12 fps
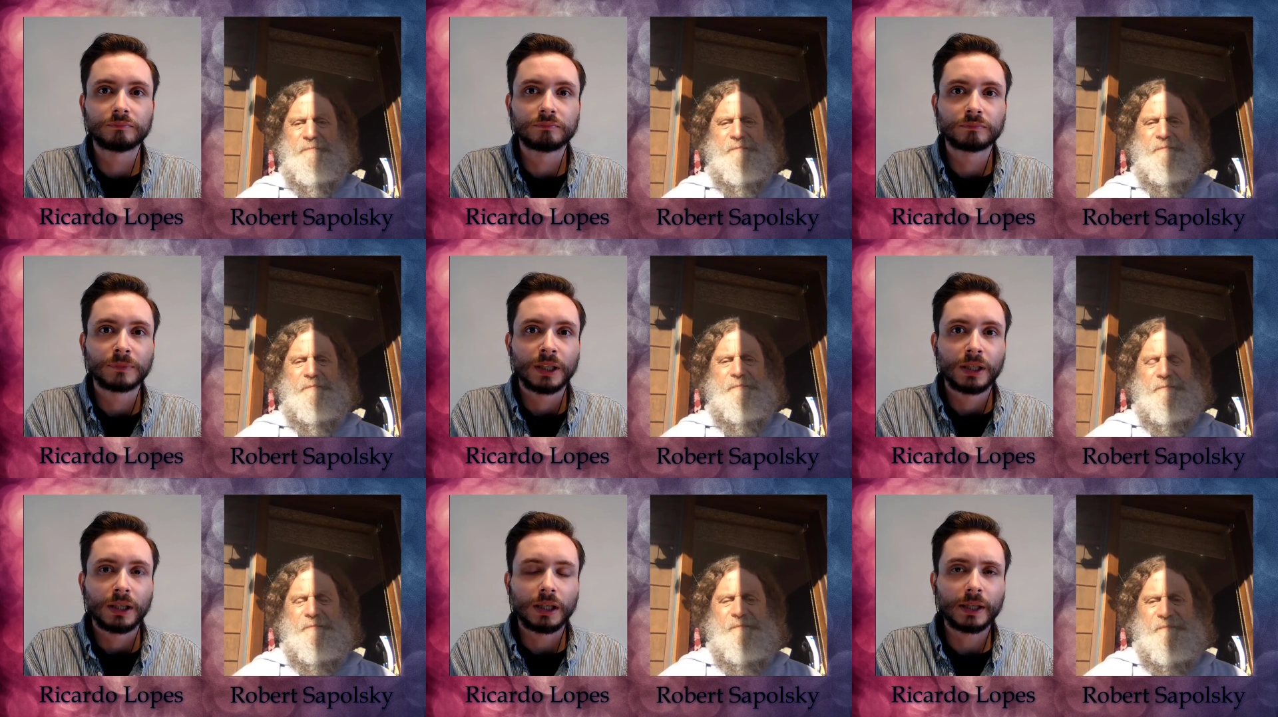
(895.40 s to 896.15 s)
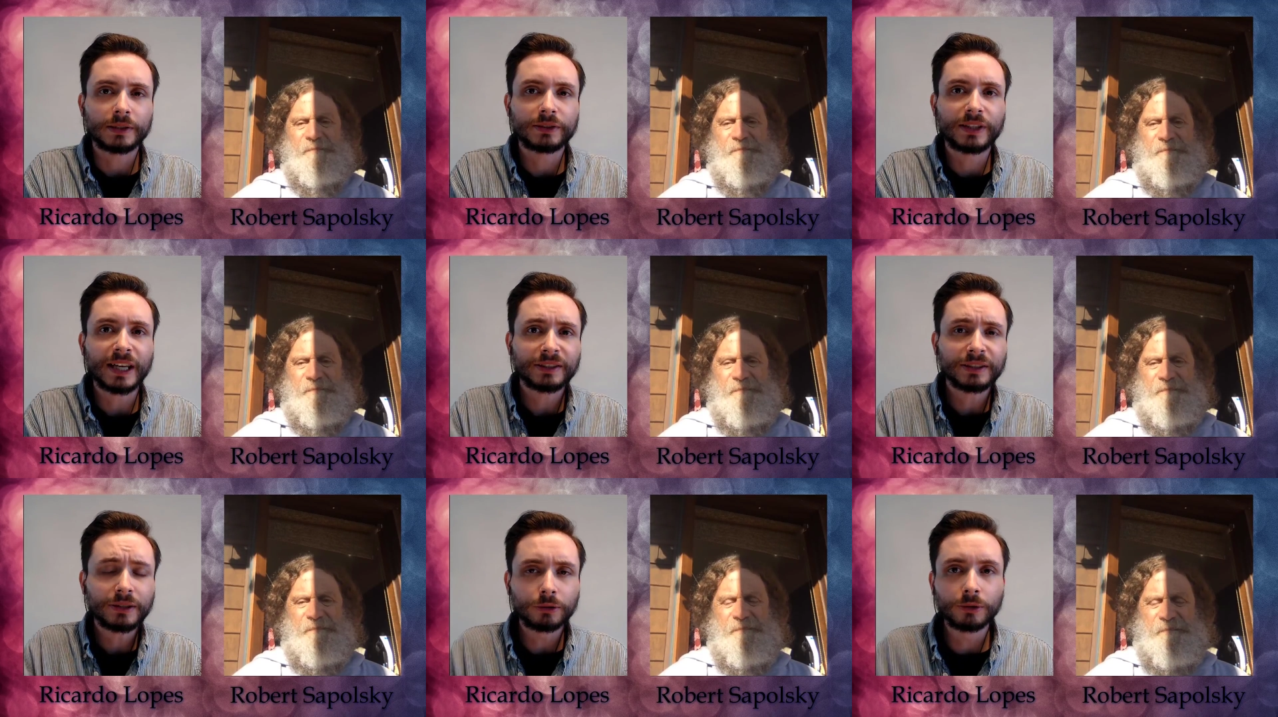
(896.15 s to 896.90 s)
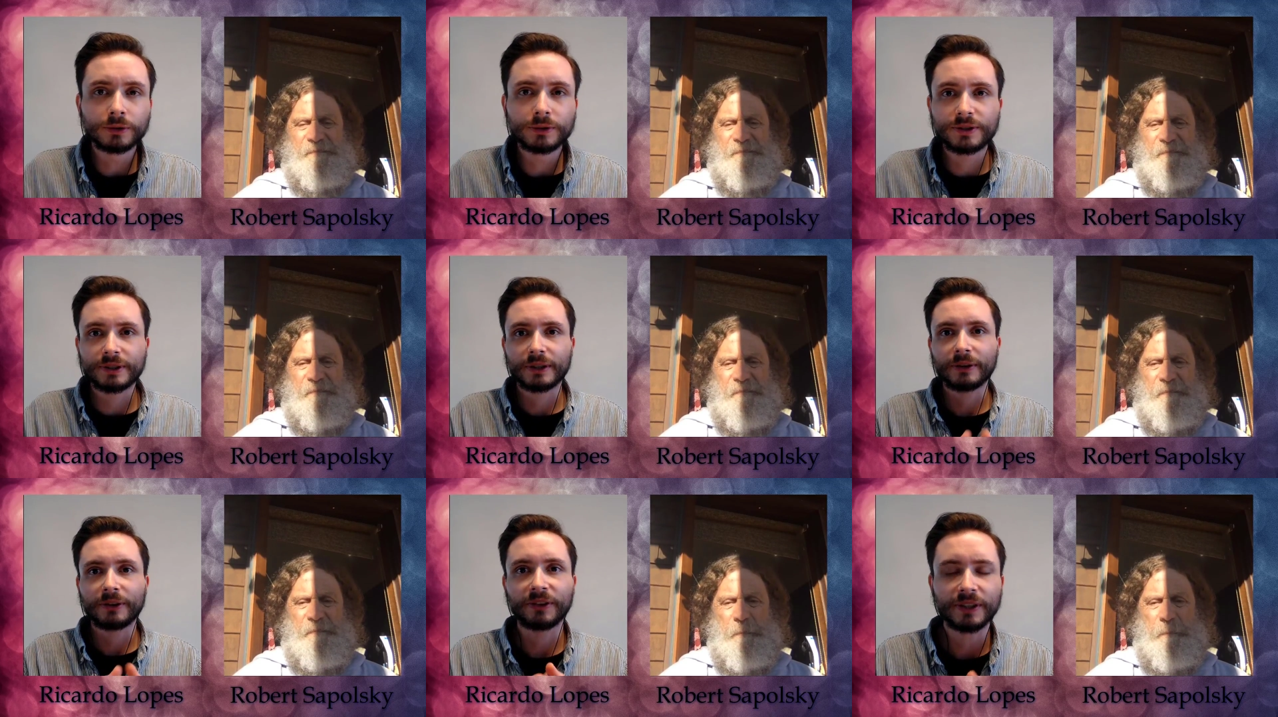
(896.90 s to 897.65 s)
Speaker 1: Mm-hmm and that
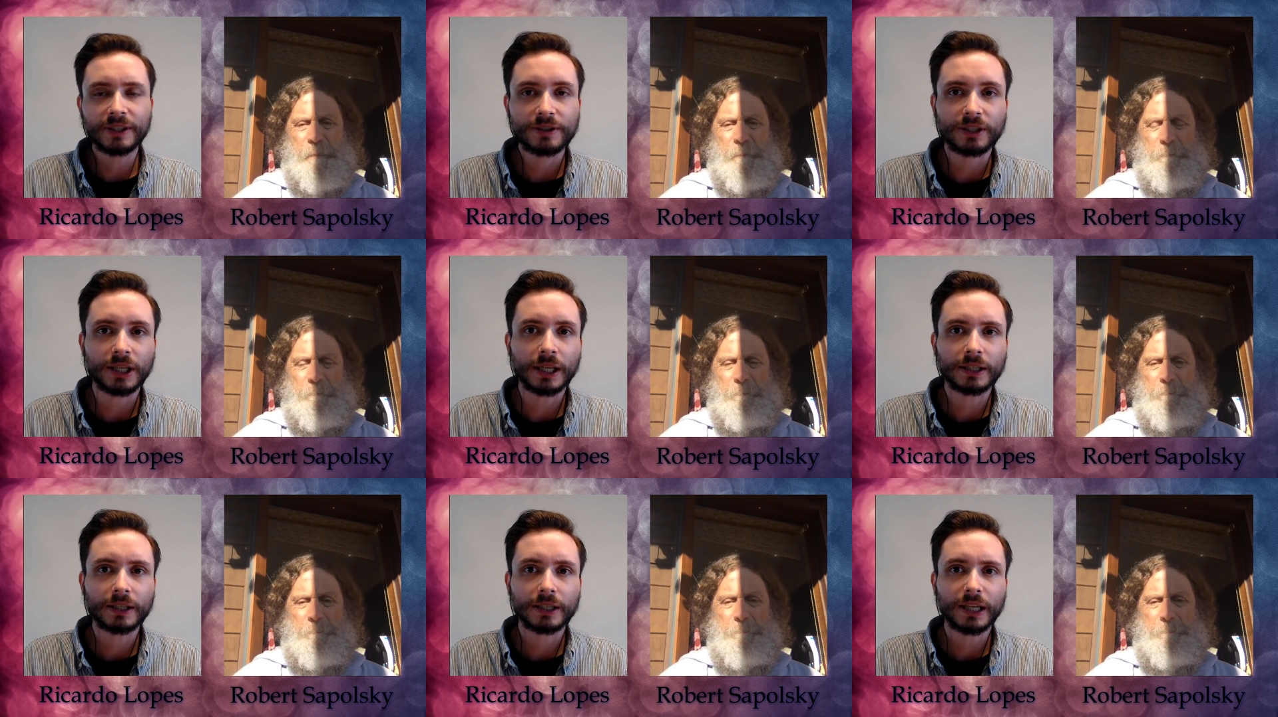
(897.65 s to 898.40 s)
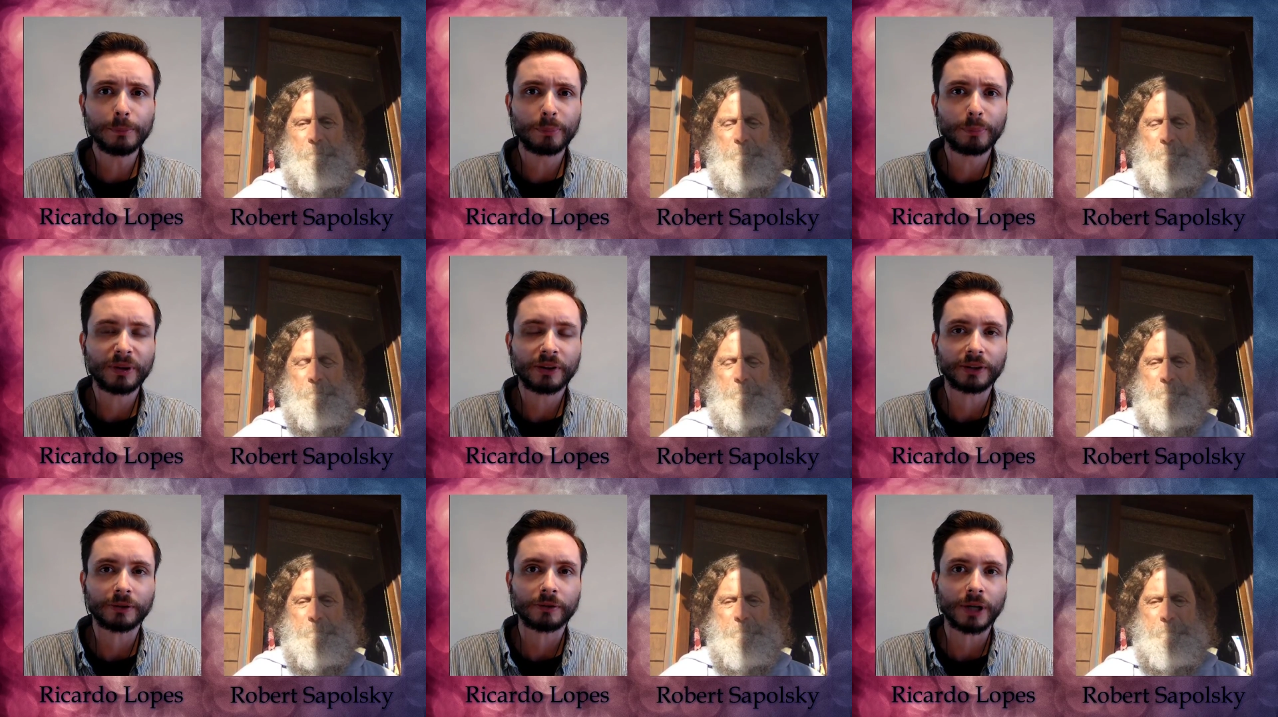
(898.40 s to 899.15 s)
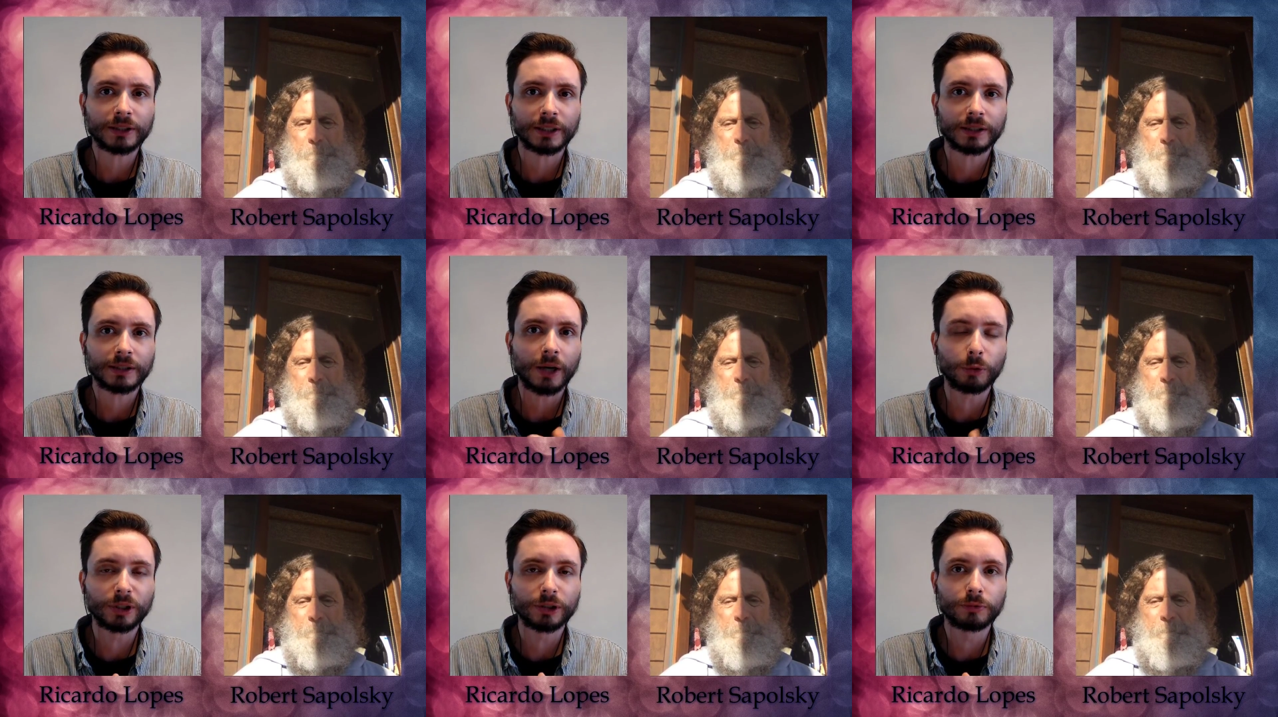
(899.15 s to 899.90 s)
includes things like empathy,
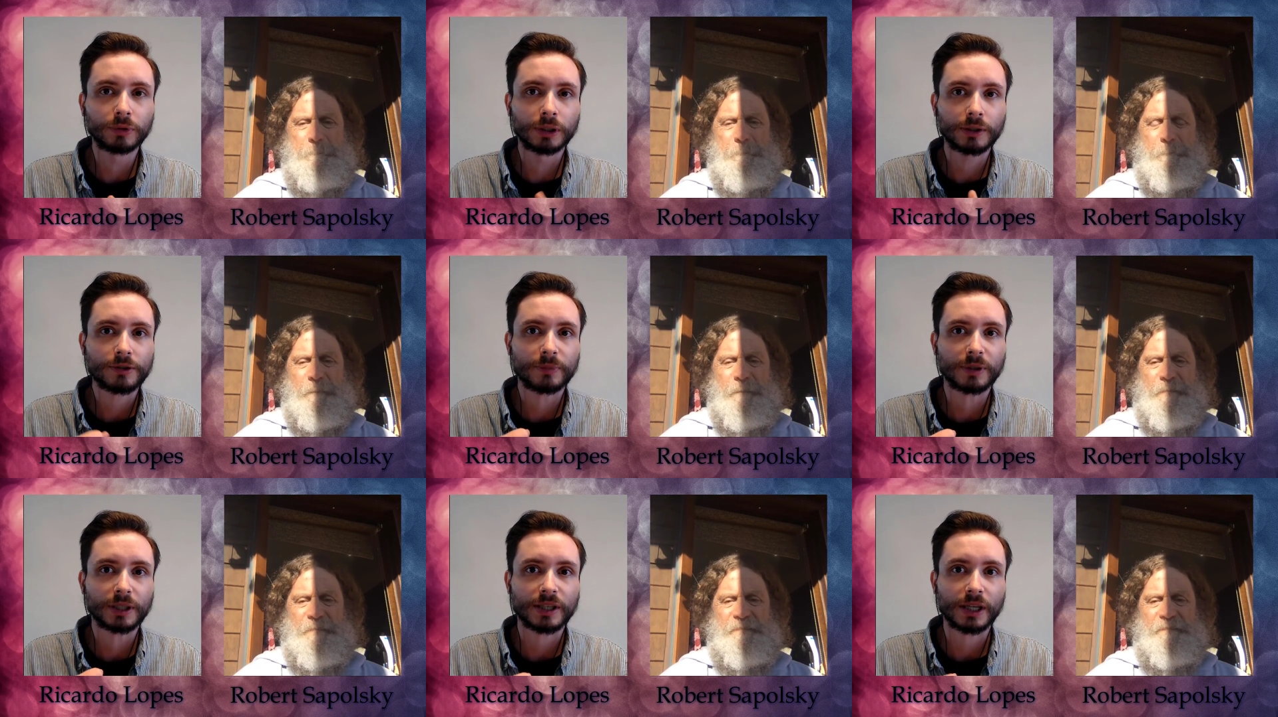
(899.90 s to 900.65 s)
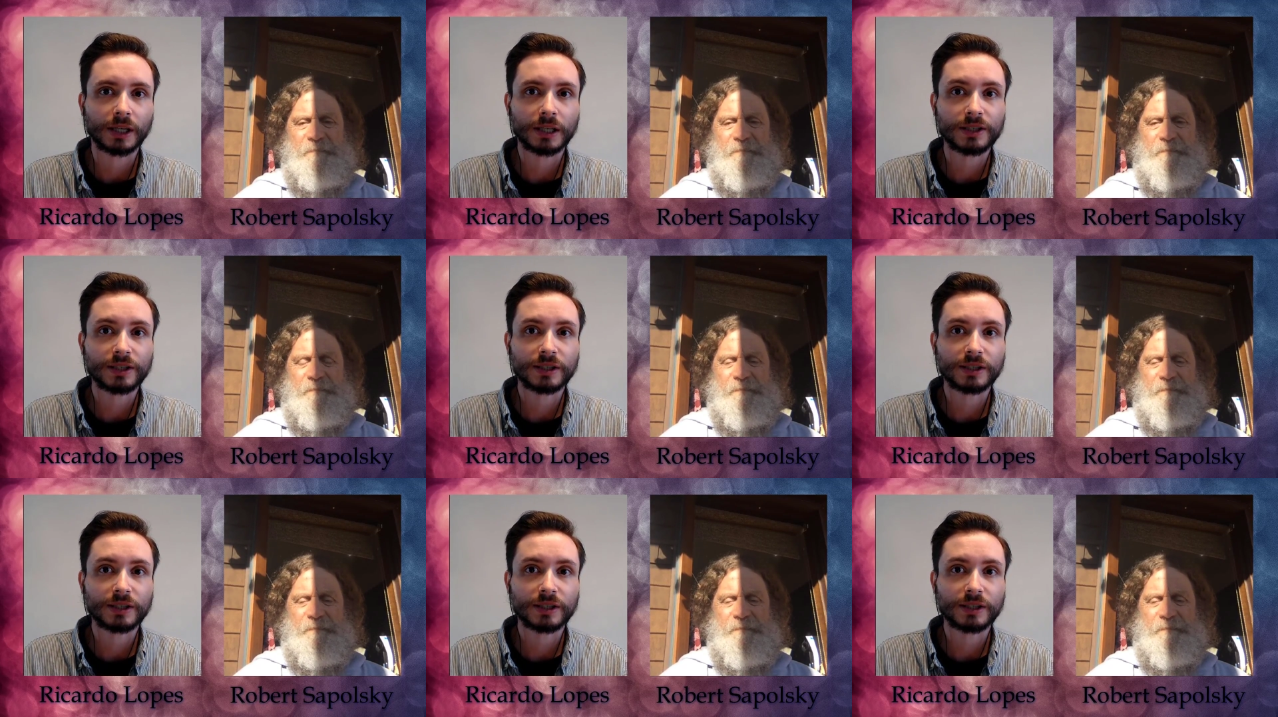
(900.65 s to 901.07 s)
right, and how it works, because I